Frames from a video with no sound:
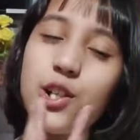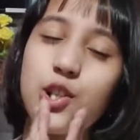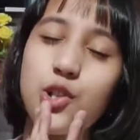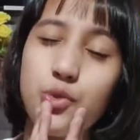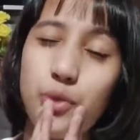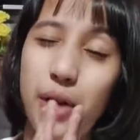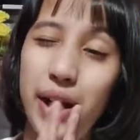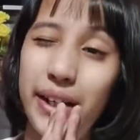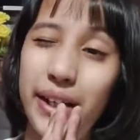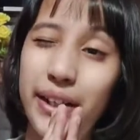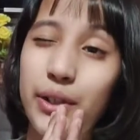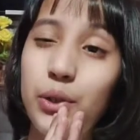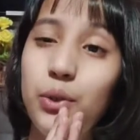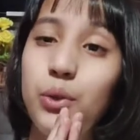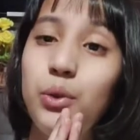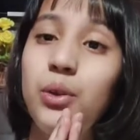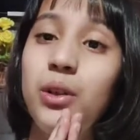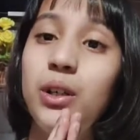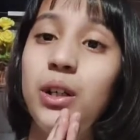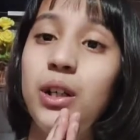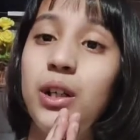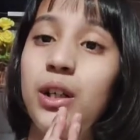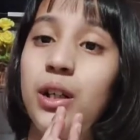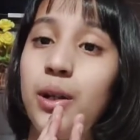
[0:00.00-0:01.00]
try to
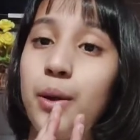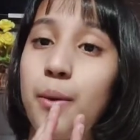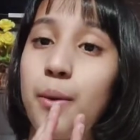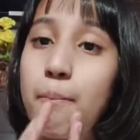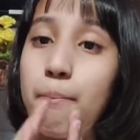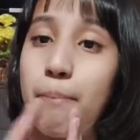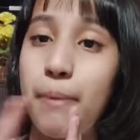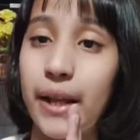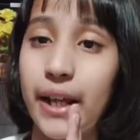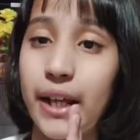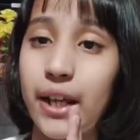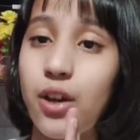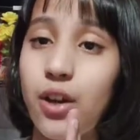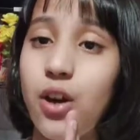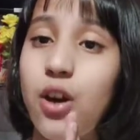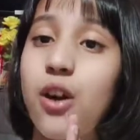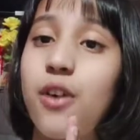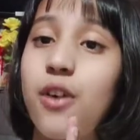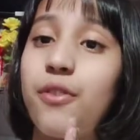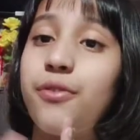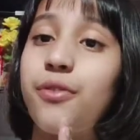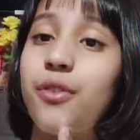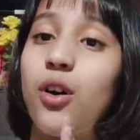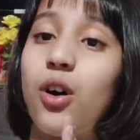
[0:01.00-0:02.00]
break
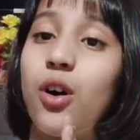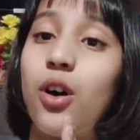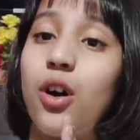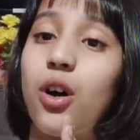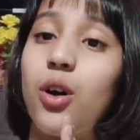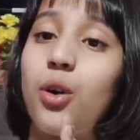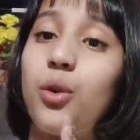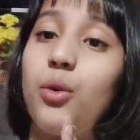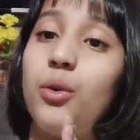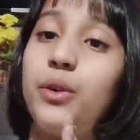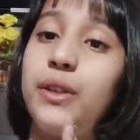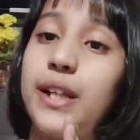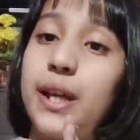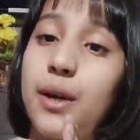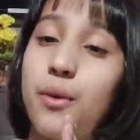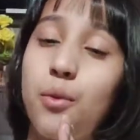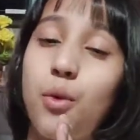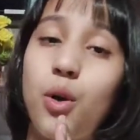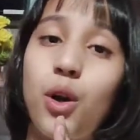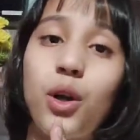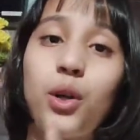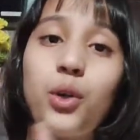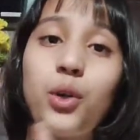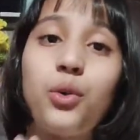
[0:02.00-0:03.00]
off, or they
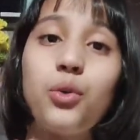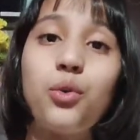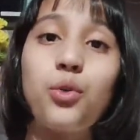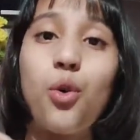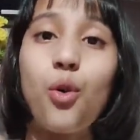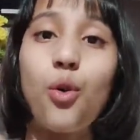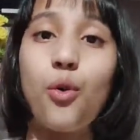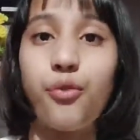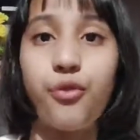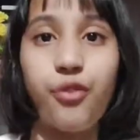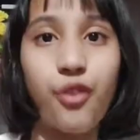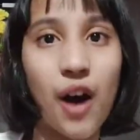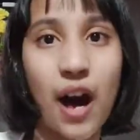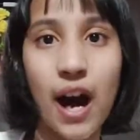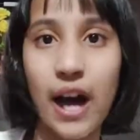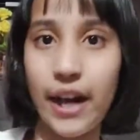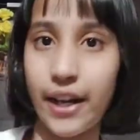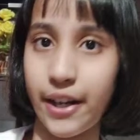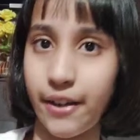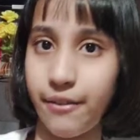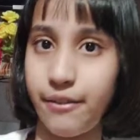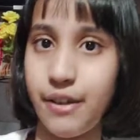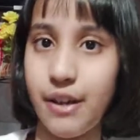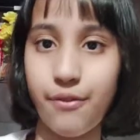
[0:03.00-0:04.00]
want to go
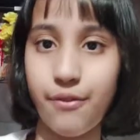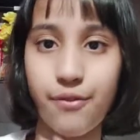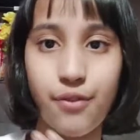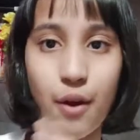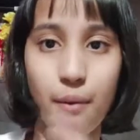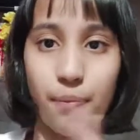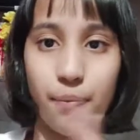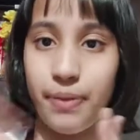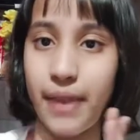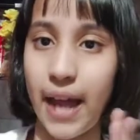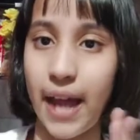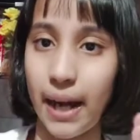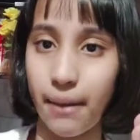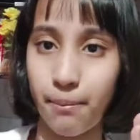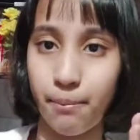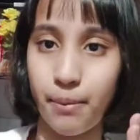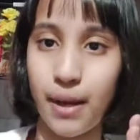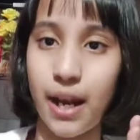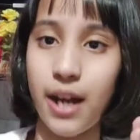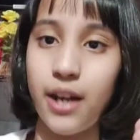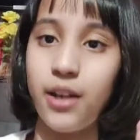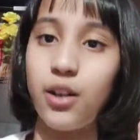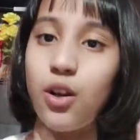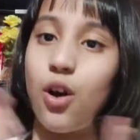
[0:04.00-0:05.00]
far away from that
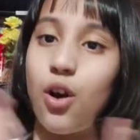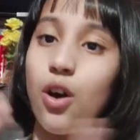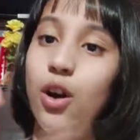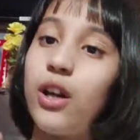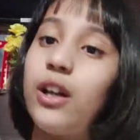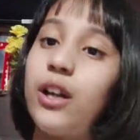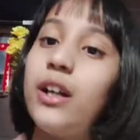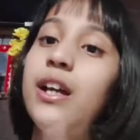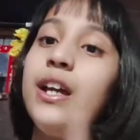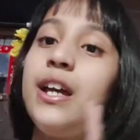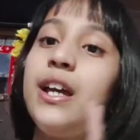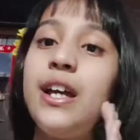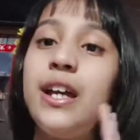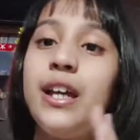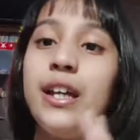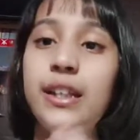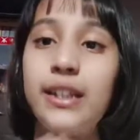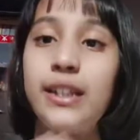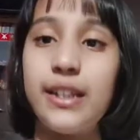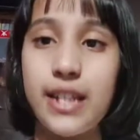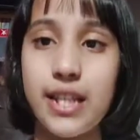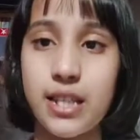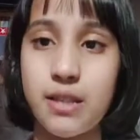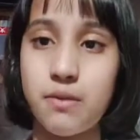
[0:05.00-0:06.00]
plant, or
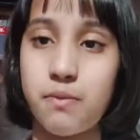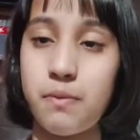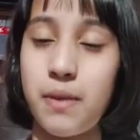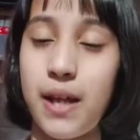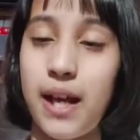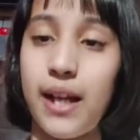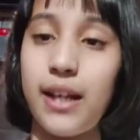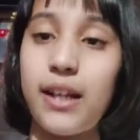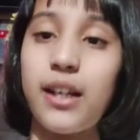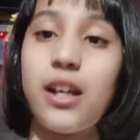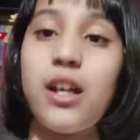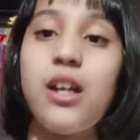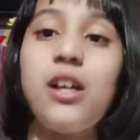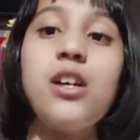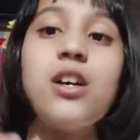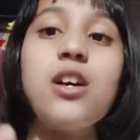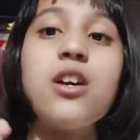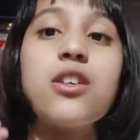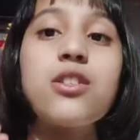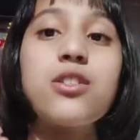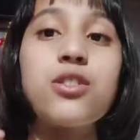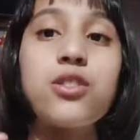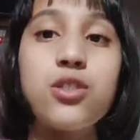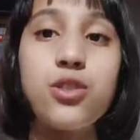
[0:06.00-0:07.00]
this plant.
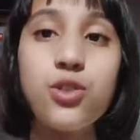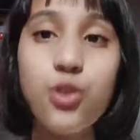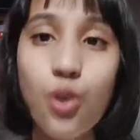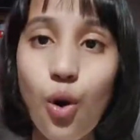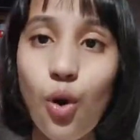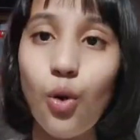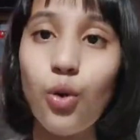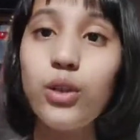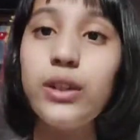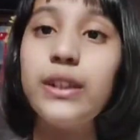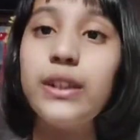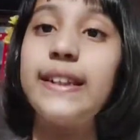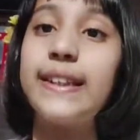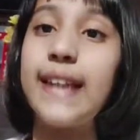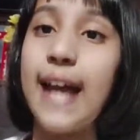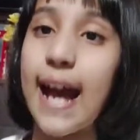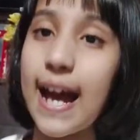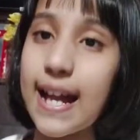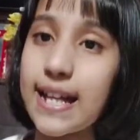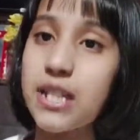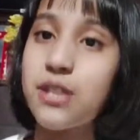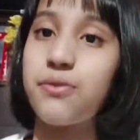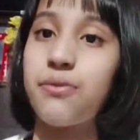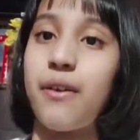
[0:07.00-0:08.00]
So
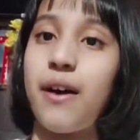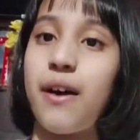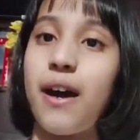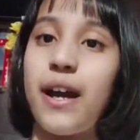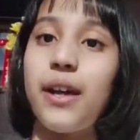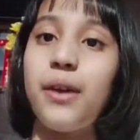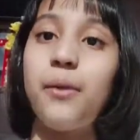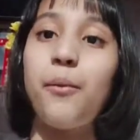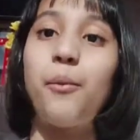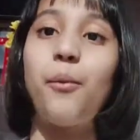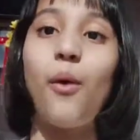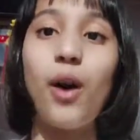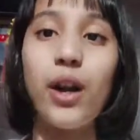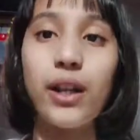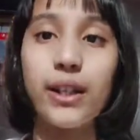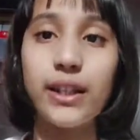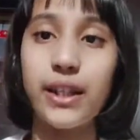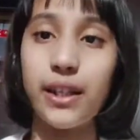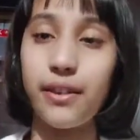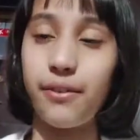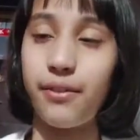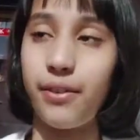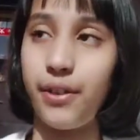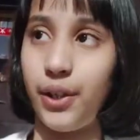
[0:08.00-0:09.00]
that's why
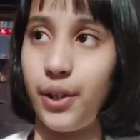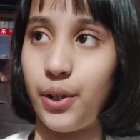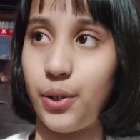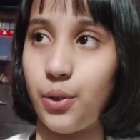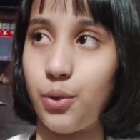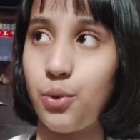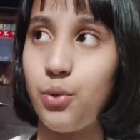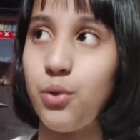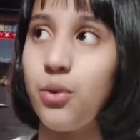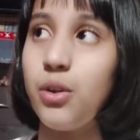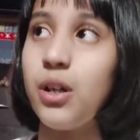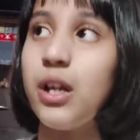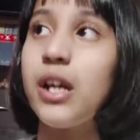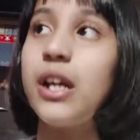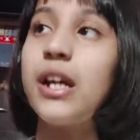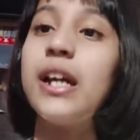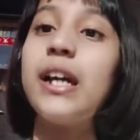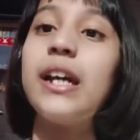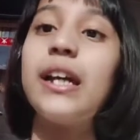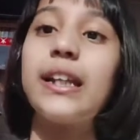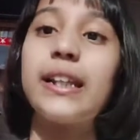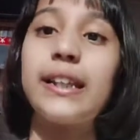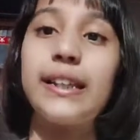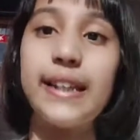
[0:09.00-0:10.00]
what they will do,
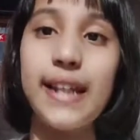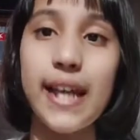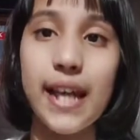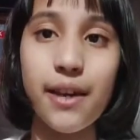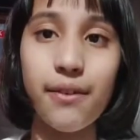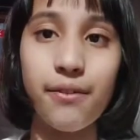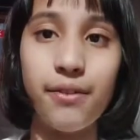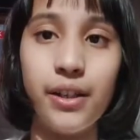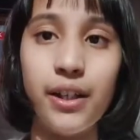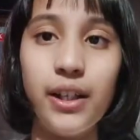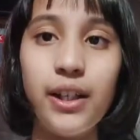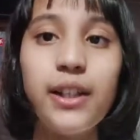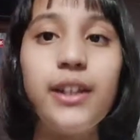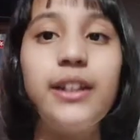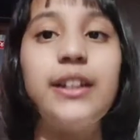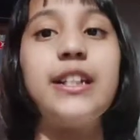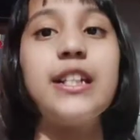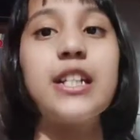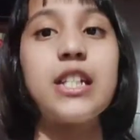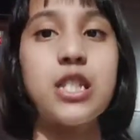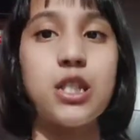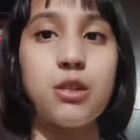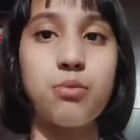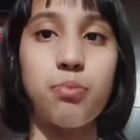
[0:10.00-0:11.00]
they will
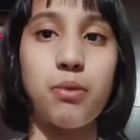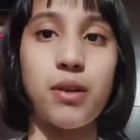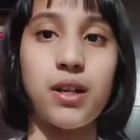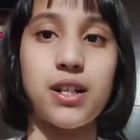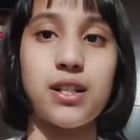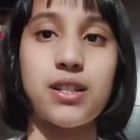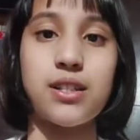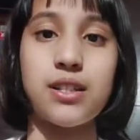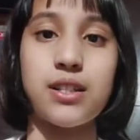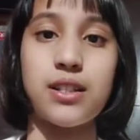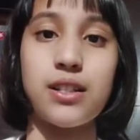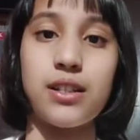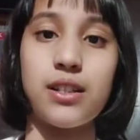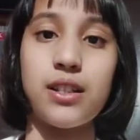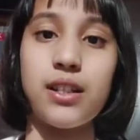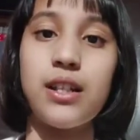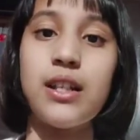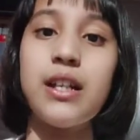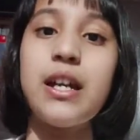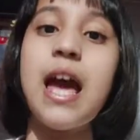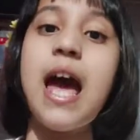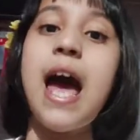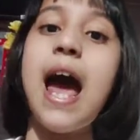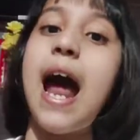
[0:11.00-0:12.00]
dispersal.
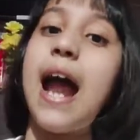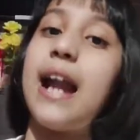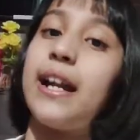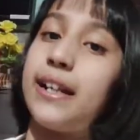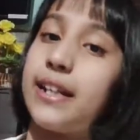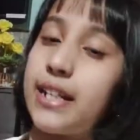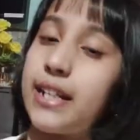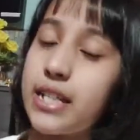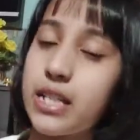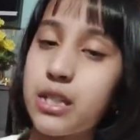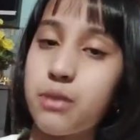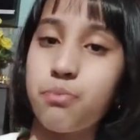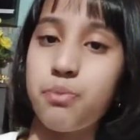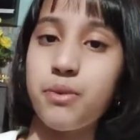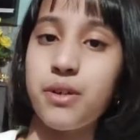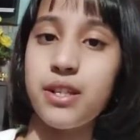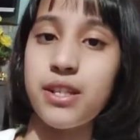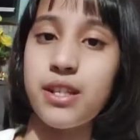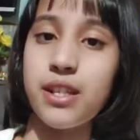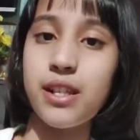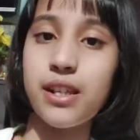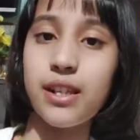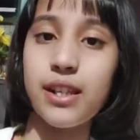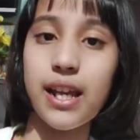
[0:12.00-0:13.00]
And
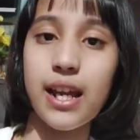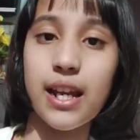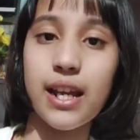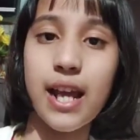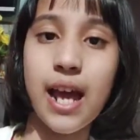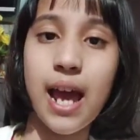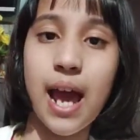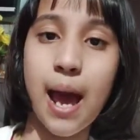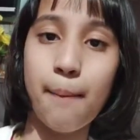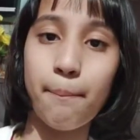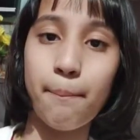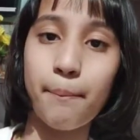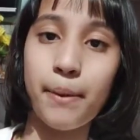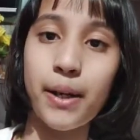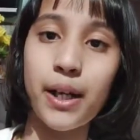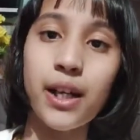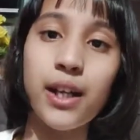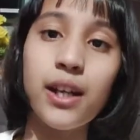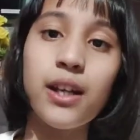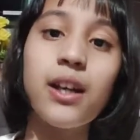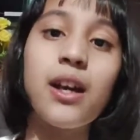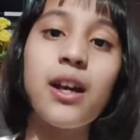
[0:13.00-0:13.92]
dispersal can happen